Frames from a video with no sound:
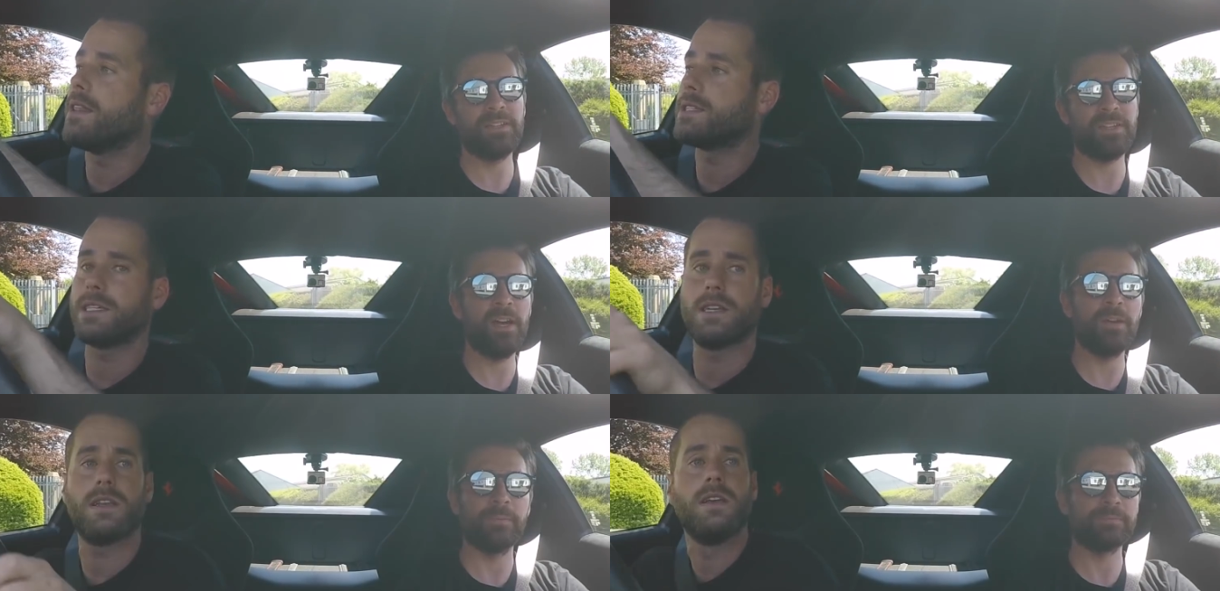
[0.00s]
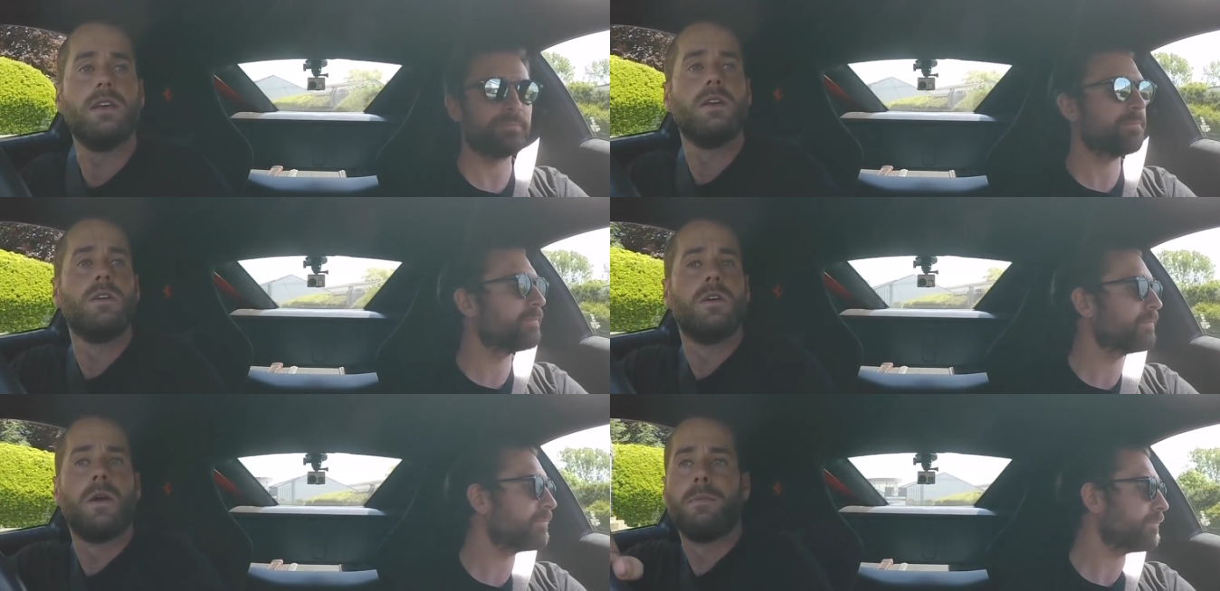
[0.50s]
Speaker 1: This no. isn't
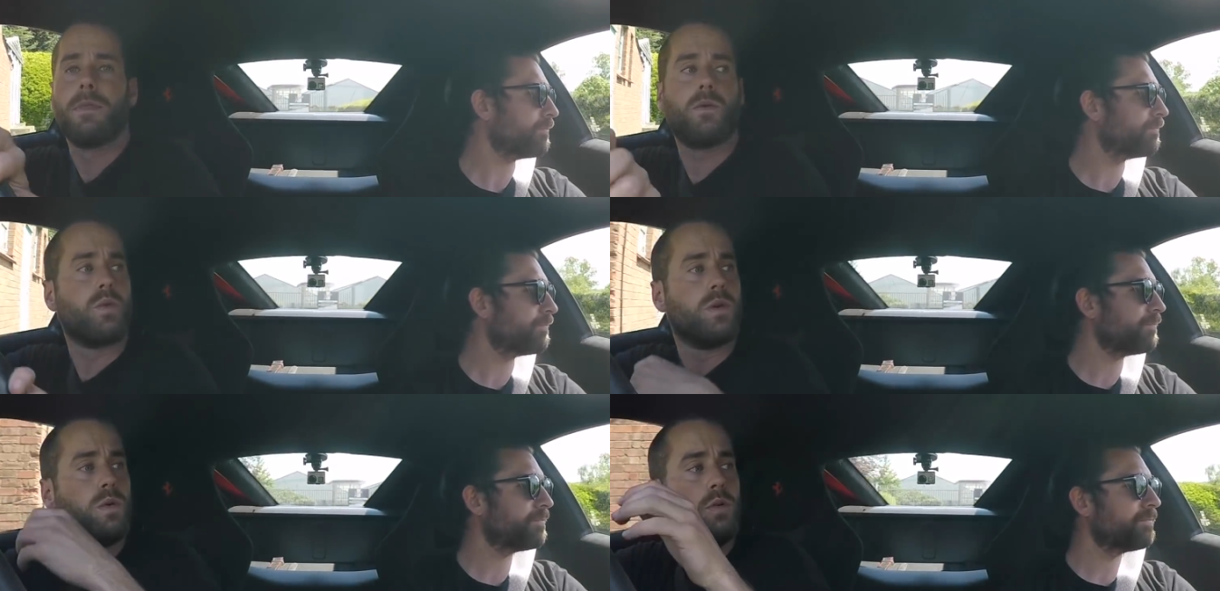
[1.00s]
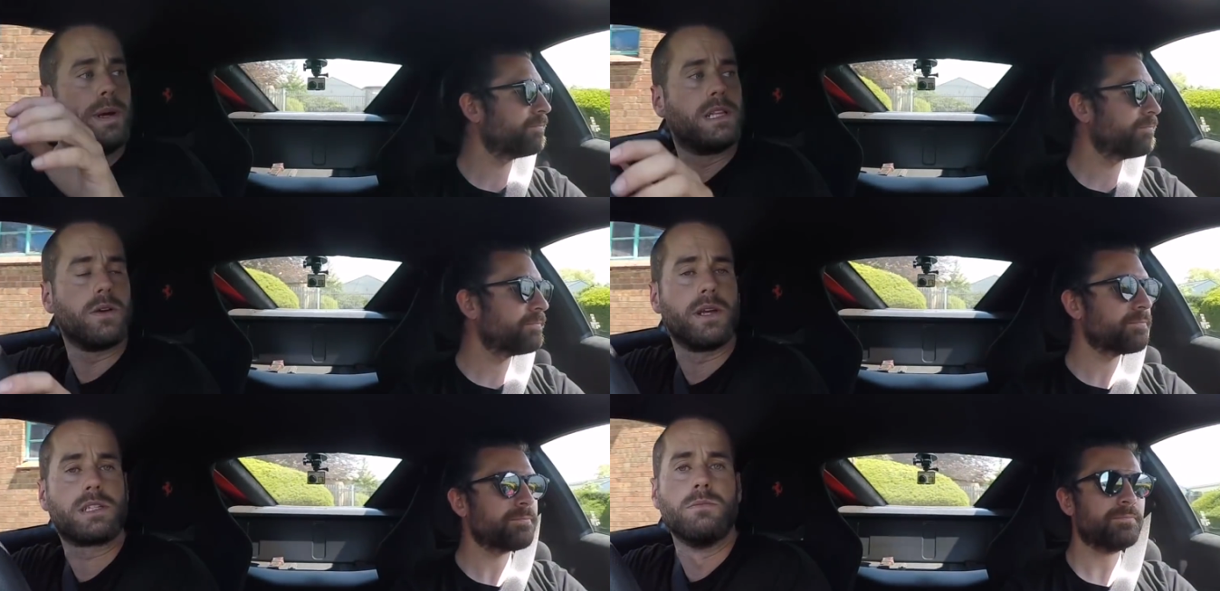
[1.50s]
we will be
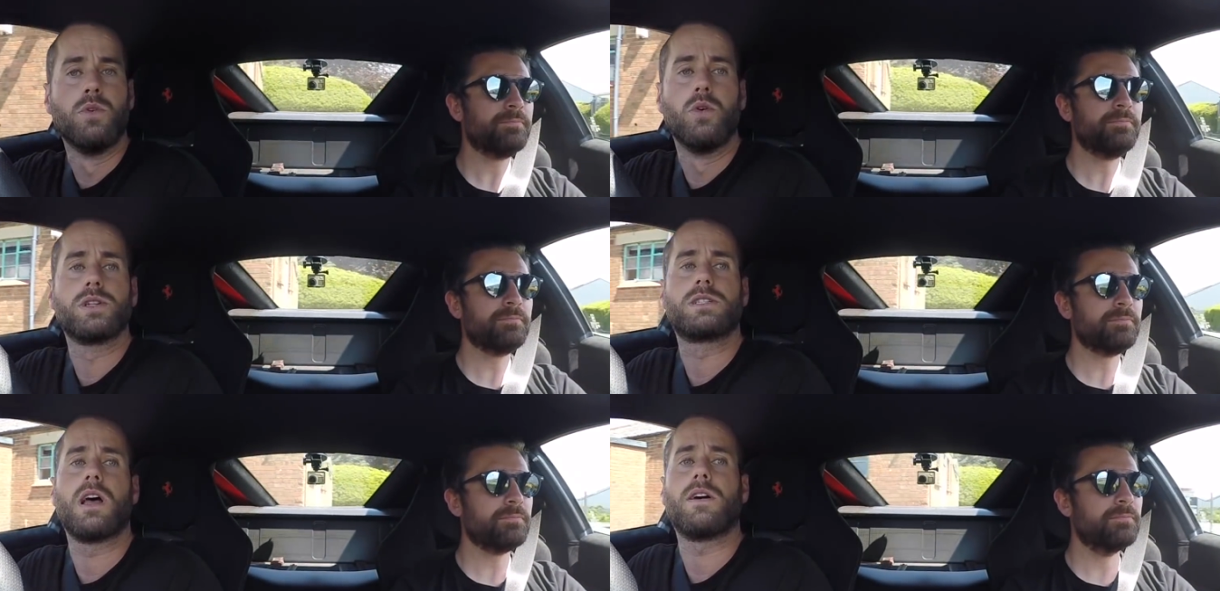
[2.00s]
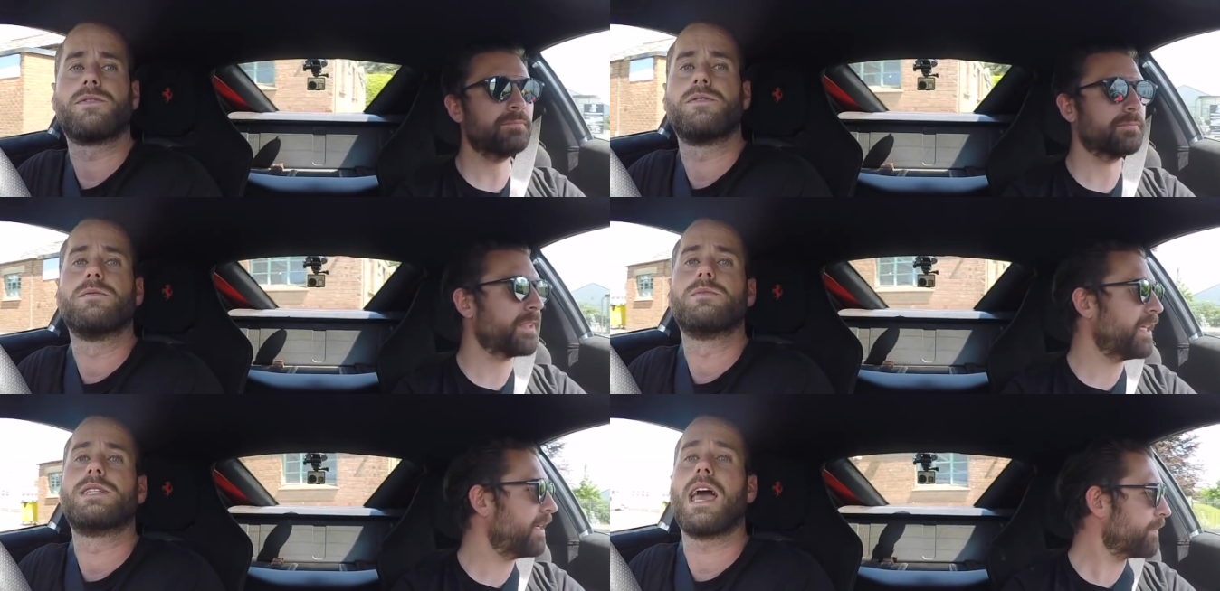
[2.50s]
doing some more stuff
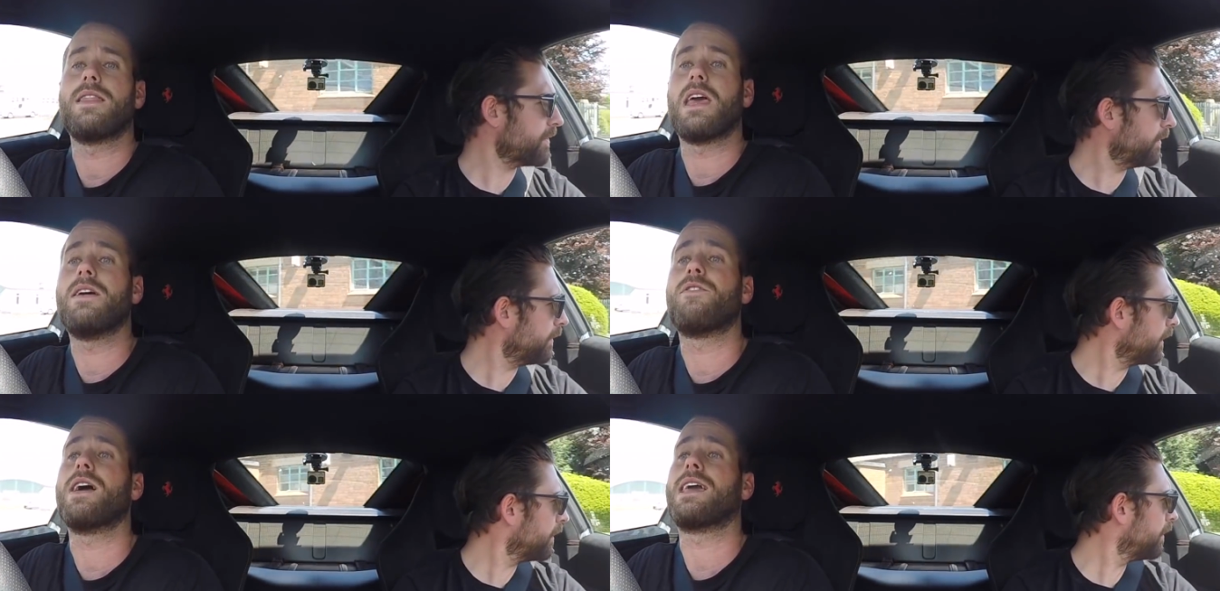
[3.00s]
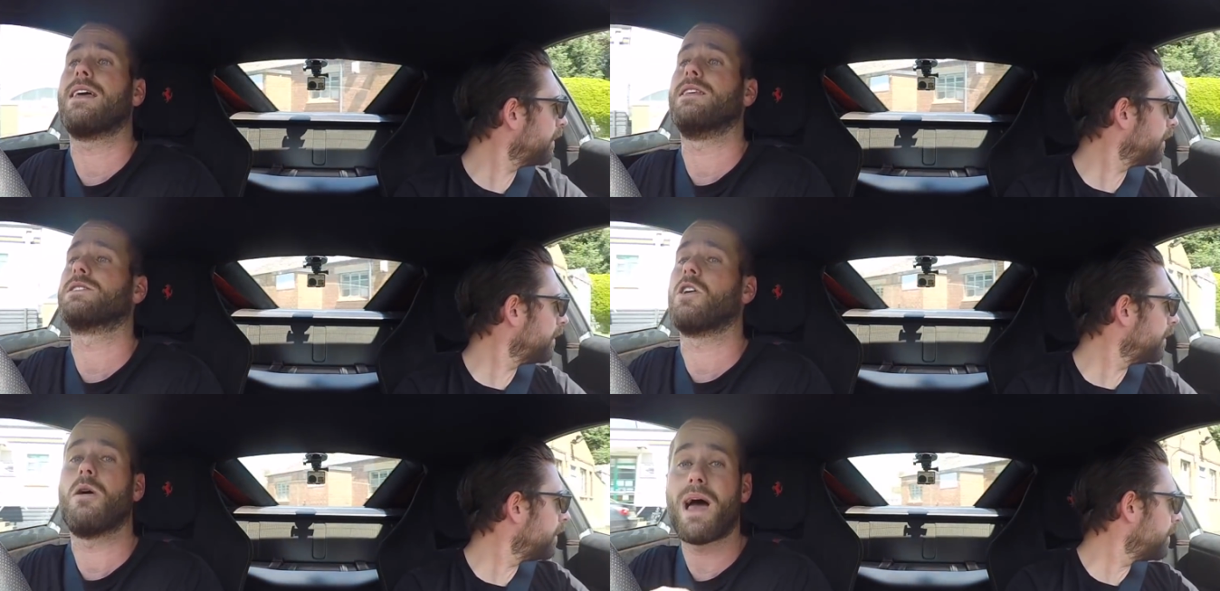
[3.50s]
yeah, together. Absolutely. If I get this
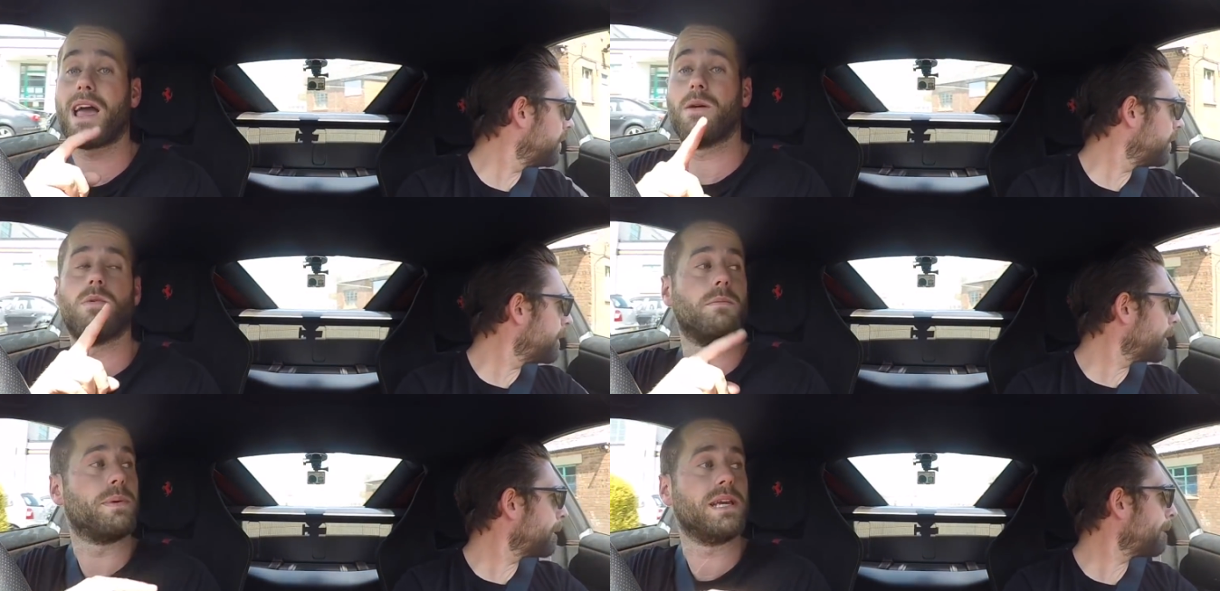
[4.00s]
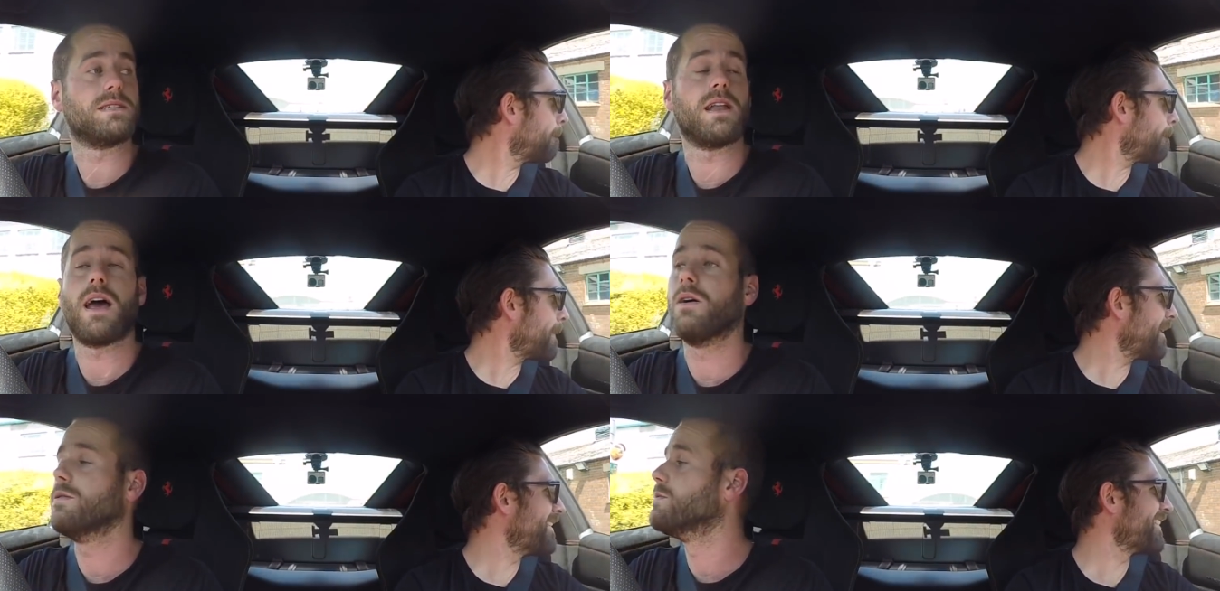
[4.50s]
car back in one piece now,